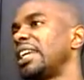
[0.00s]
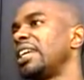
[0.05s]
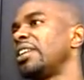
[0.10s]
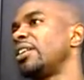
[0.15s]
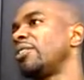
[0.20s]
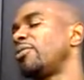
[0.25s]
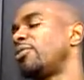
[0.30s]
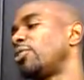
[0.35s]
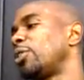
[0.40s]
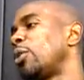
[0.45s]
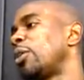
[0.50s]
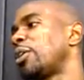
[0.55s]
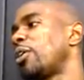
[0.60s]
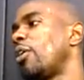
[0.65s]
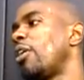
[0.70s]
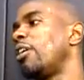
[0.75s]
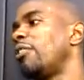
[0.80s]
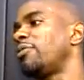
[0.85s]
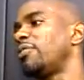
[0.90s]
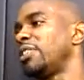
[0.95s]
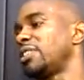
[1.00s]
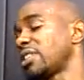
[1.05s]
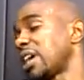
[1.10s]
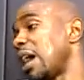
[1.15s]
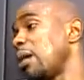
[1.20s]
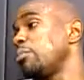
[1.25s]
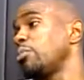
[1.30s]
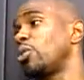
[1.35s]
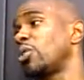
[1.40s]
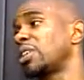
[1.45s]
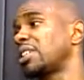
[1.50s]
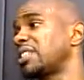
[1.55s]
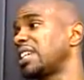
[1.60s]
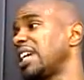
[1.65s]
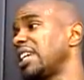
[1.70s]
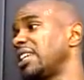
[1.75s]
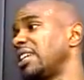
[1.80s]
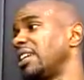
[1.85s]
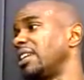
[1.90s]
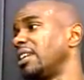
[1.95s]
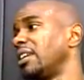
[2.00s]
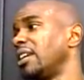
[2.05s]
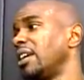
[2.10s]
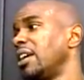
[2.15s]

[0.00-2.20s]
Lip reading: in the floor of the offense, I'm going to take it.